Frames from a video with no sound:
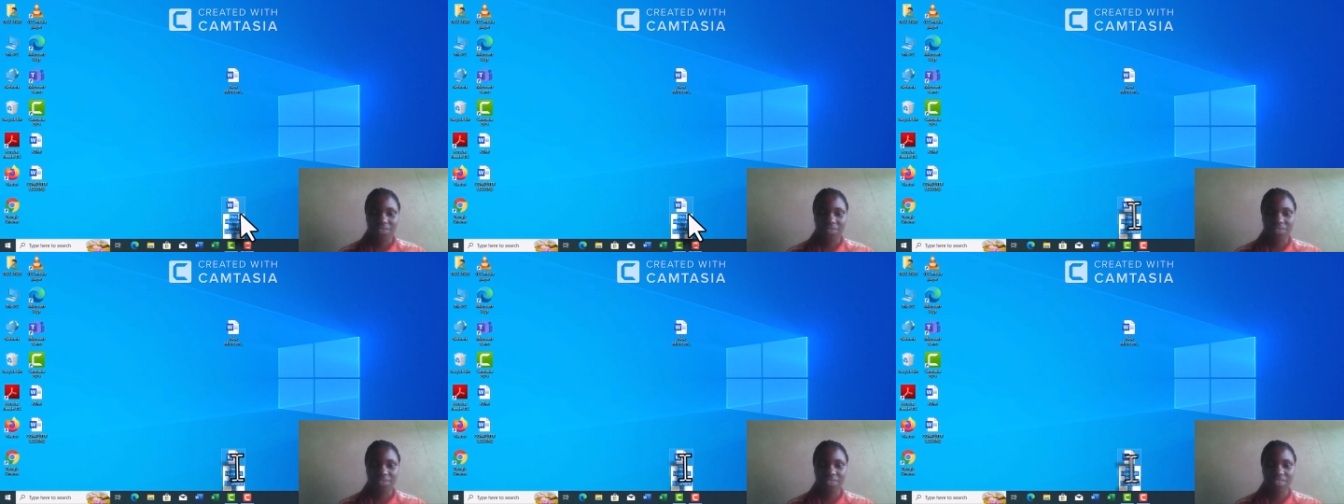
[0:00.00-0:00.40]

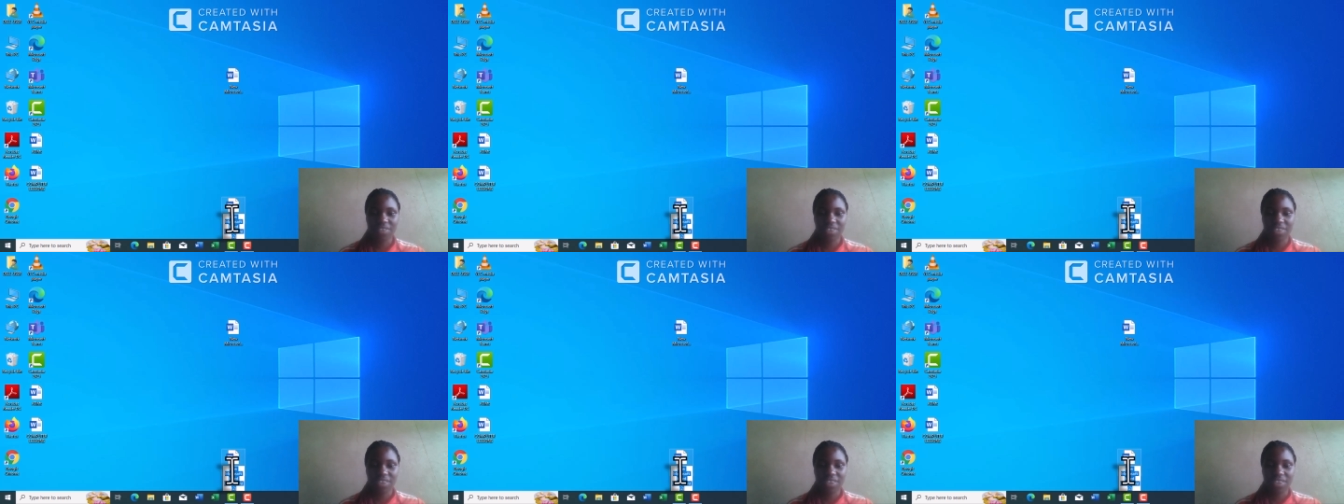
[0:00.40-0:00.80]
You
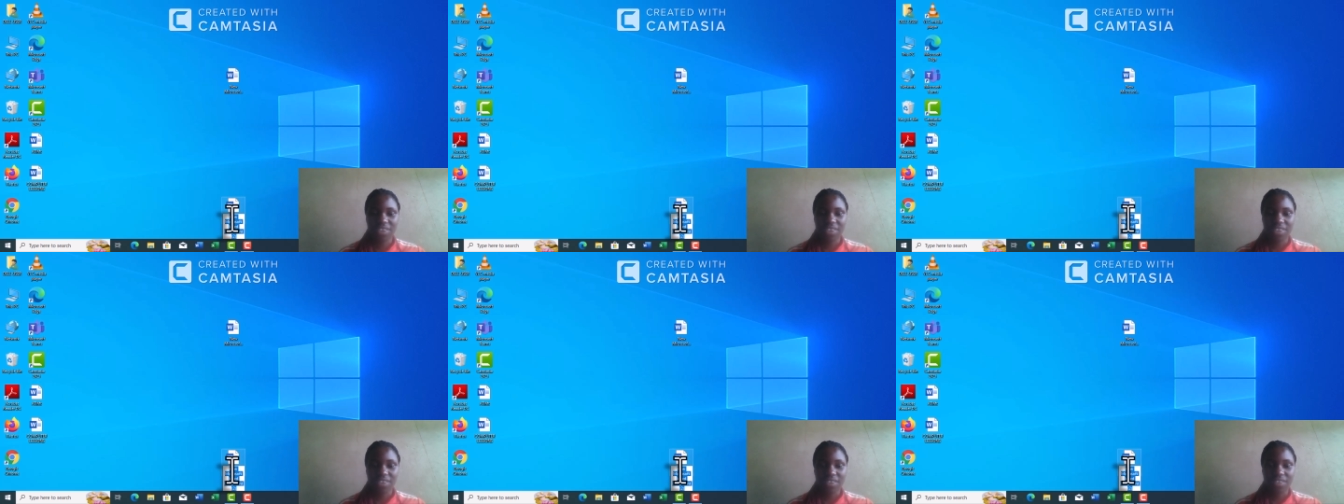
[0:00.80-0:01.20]
see,
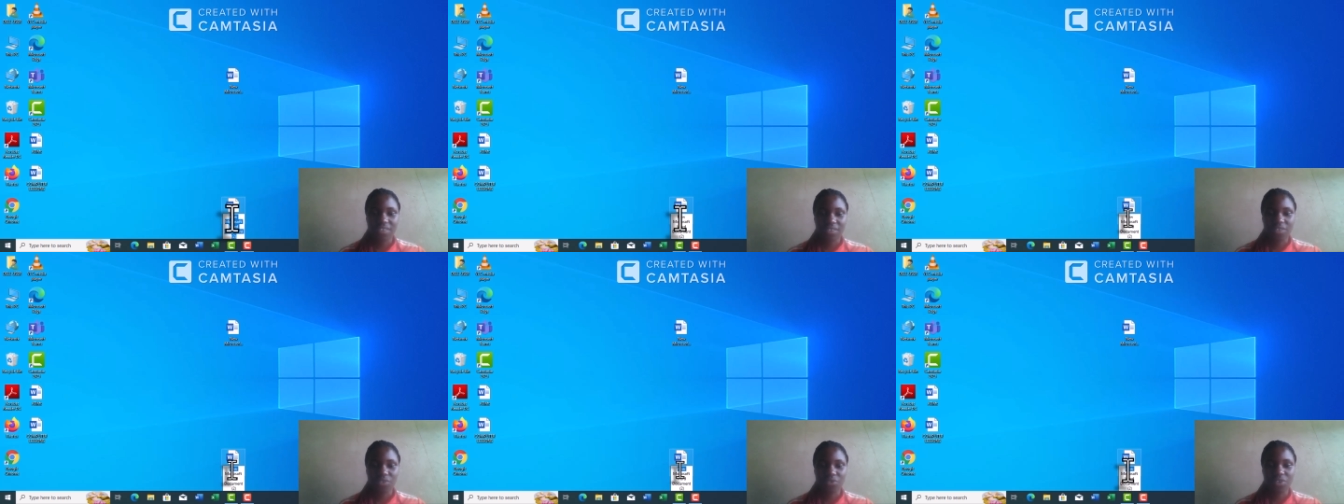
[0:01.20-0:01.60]

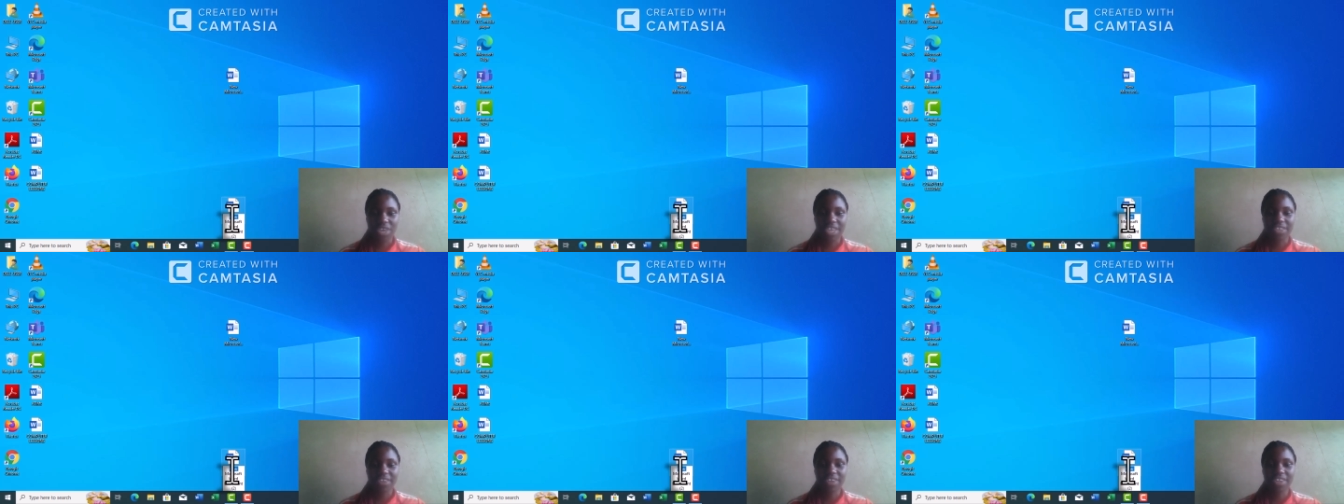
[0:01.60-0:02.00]
you
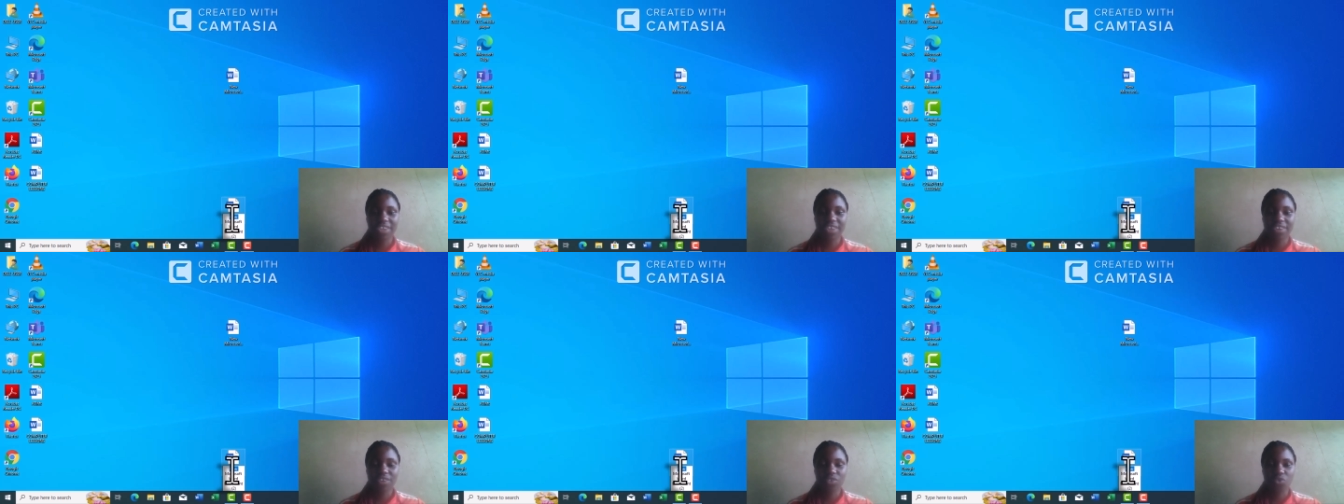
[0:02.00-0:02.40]
right
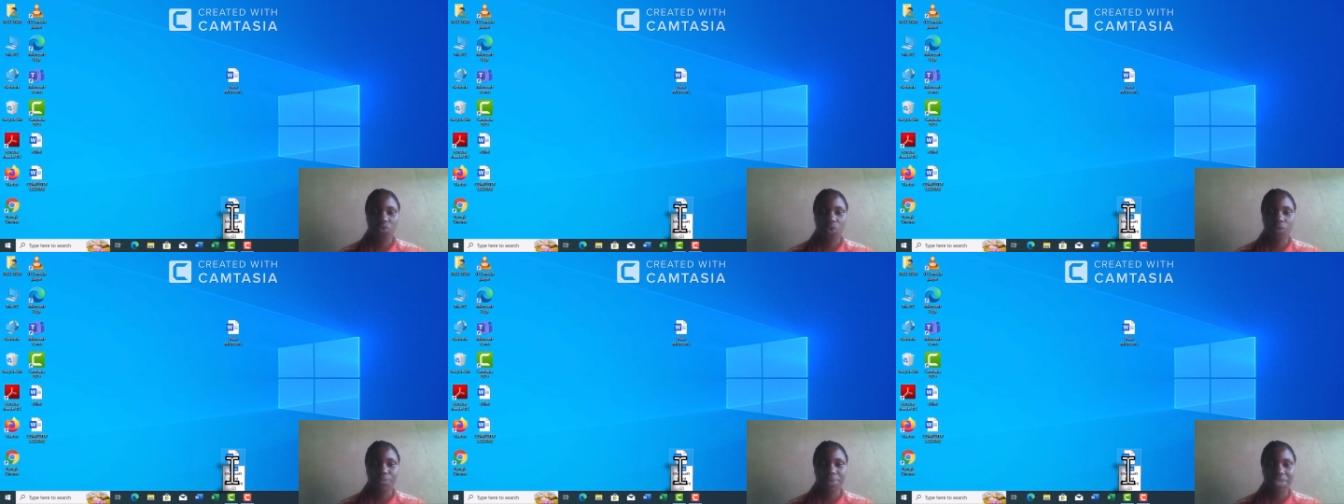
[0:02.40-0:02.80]
click to
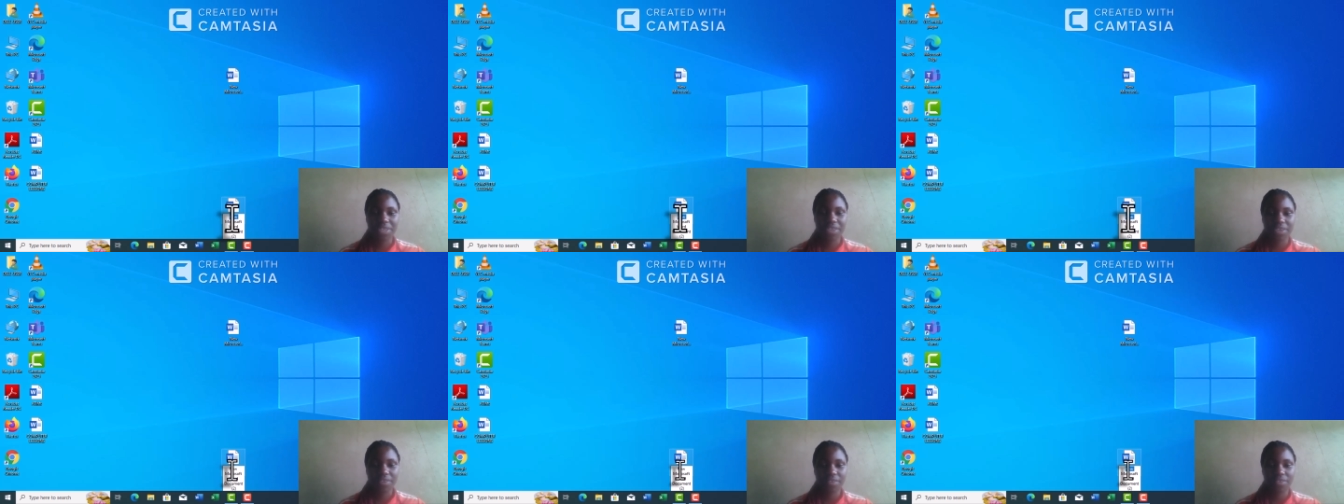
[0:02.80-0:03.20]

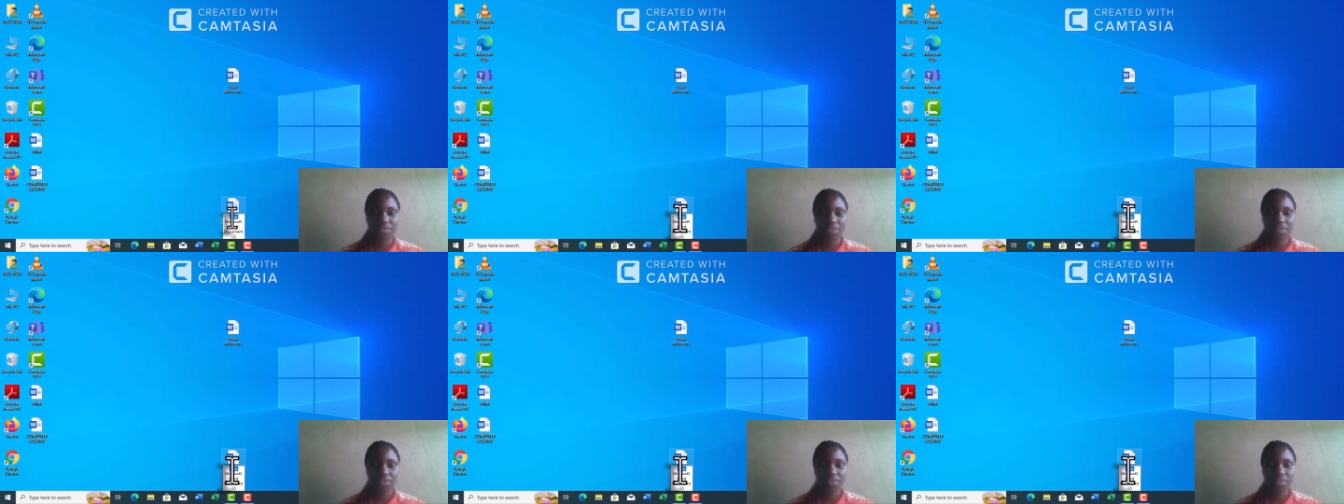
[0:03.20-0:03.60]
open it.